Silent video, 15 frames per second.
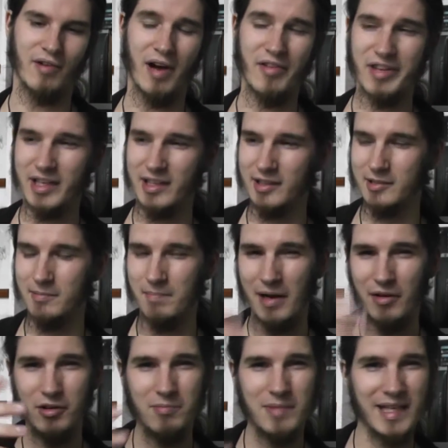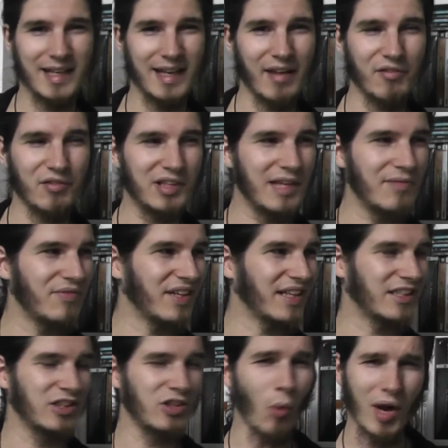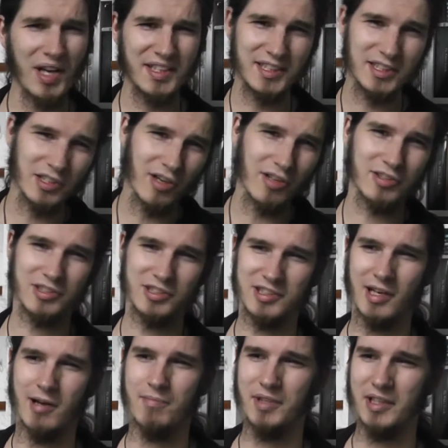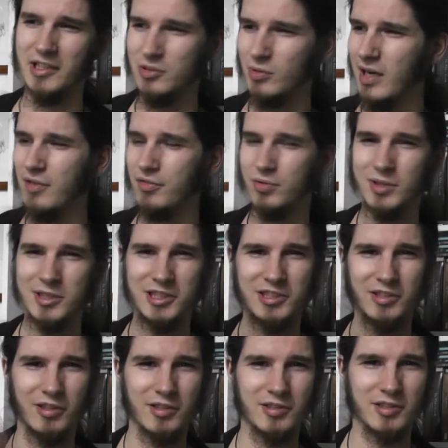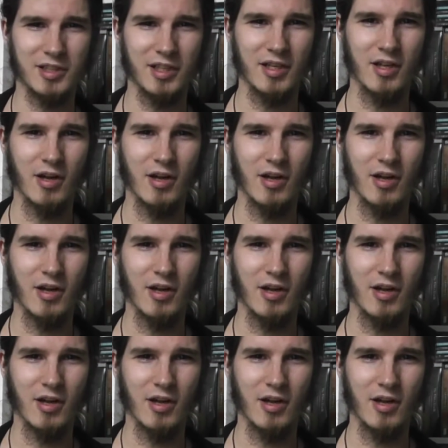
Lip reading: I think like the Mario Maker level came with like 20 songs or something. 20 songs.